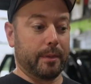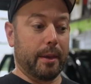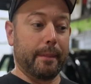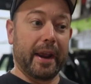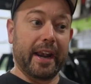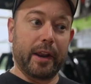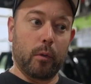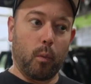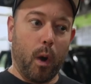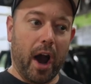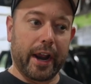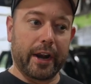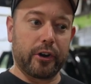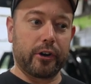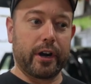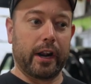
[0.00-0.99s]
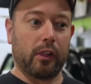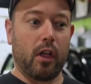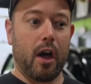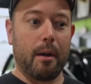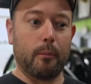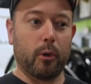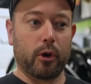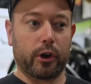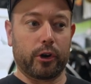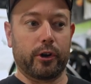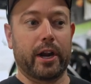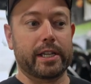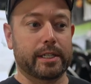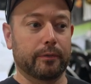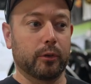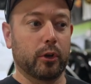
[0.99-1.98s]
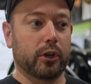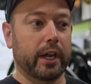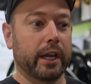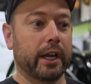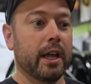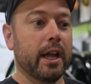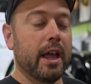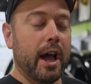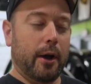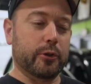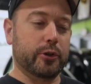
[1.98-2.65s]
They made it wider and a lot more aggressive looking. I